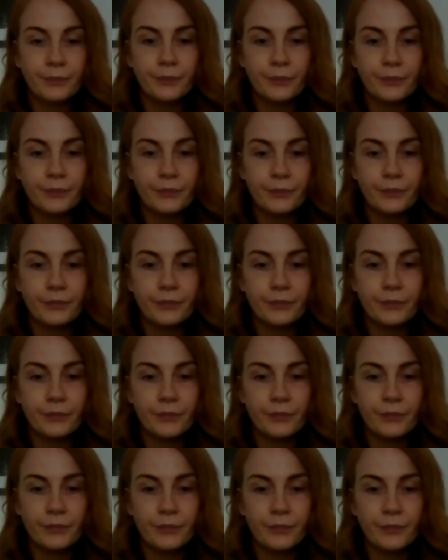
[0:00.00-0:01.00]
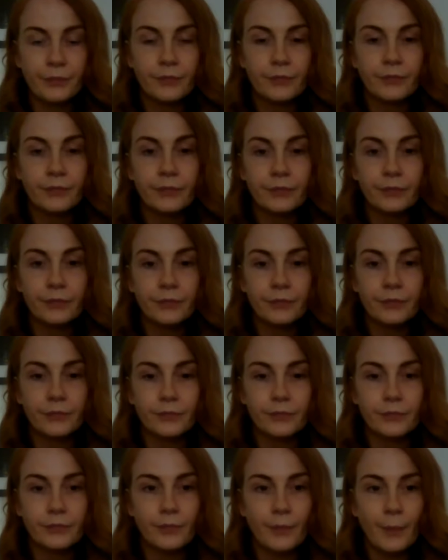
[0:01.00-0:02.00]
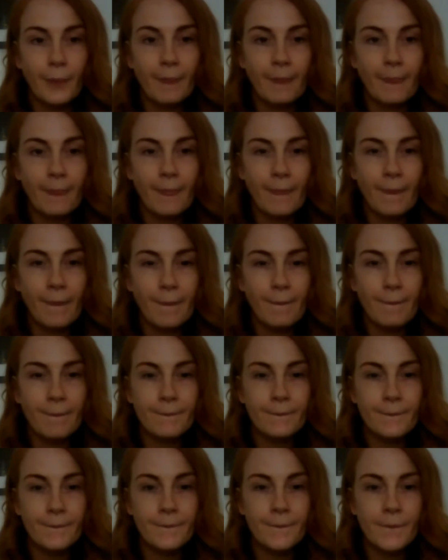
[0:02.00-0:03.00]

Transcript: Nothing is said.